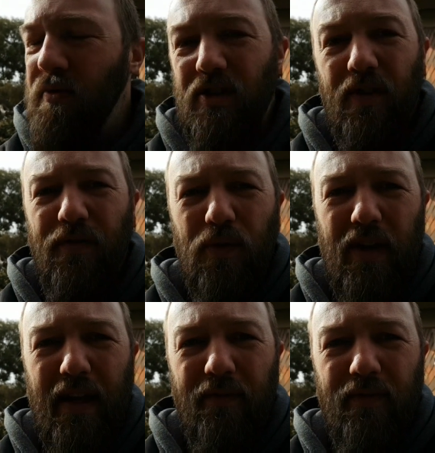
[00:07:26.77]
which are
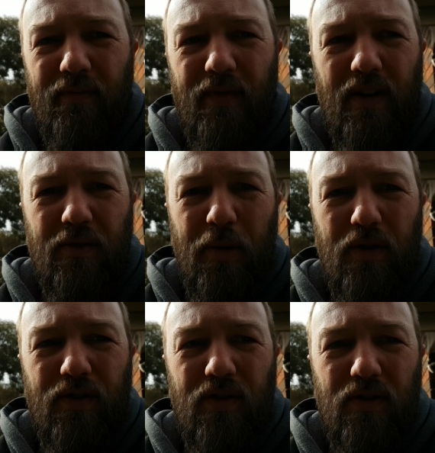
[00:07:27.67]
full leaf as
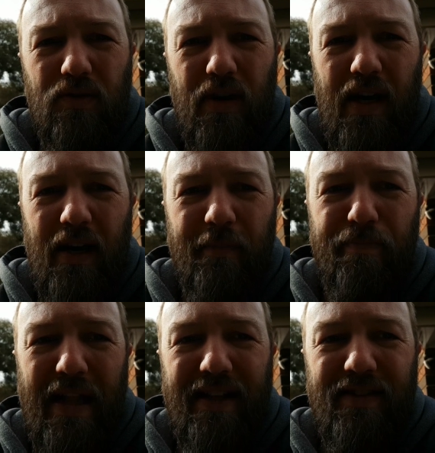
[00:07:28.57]
opposed to
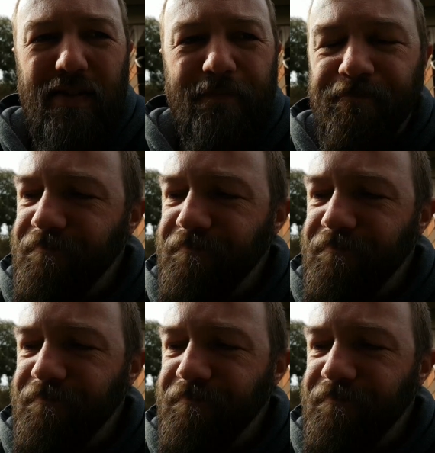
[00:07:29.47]
pellets.